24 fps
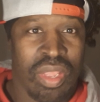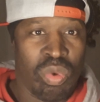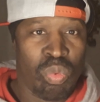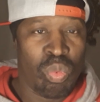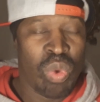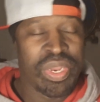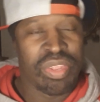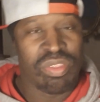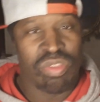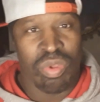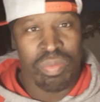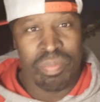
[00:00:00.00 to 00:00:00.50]

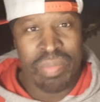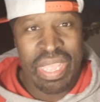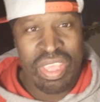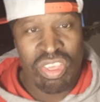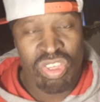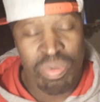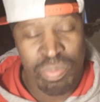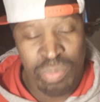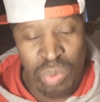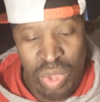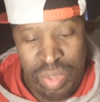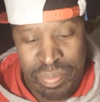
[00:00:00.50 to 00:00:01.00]
What it do, man?
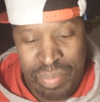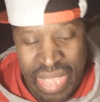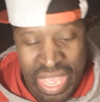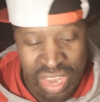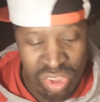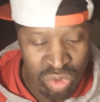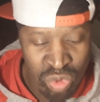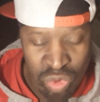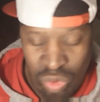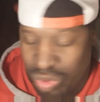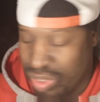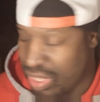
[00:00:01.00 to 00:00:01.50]
It's your boy
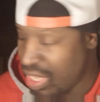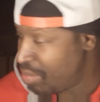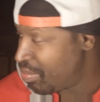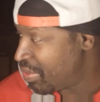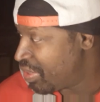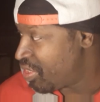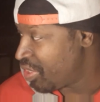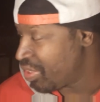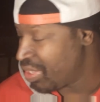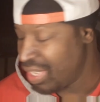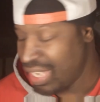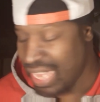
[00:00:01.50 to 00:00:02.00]
Battle Truth coming
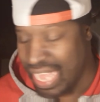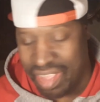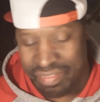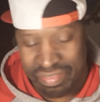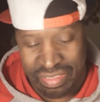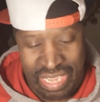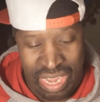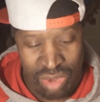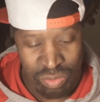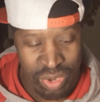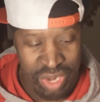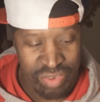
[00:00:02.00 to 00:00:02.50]
to you live
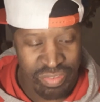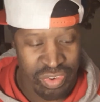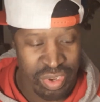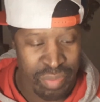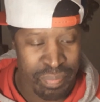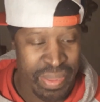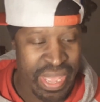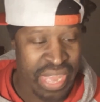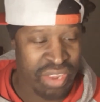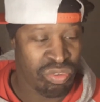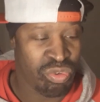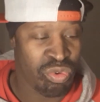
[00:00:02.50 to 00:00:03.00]
and direct from the
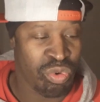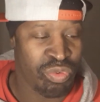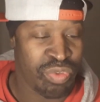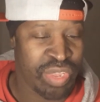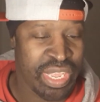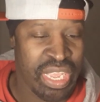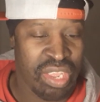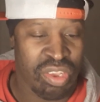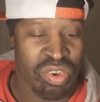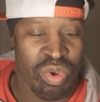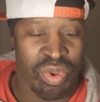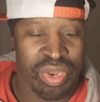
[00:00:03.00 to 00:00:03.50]
Battle Truth
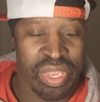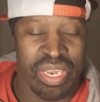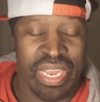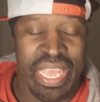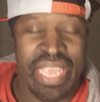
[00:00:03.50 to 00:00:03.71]
headquarters.